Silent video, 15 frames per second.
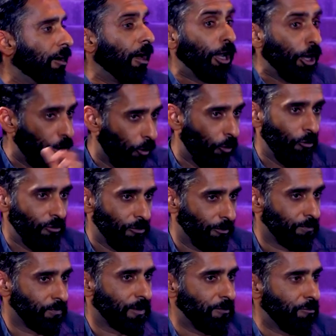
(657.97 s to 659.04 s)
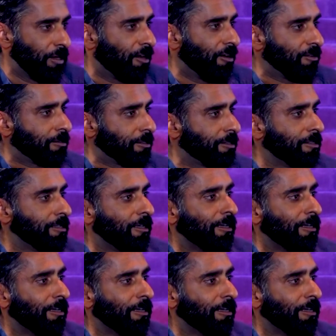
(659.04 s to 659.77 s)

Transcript: alone because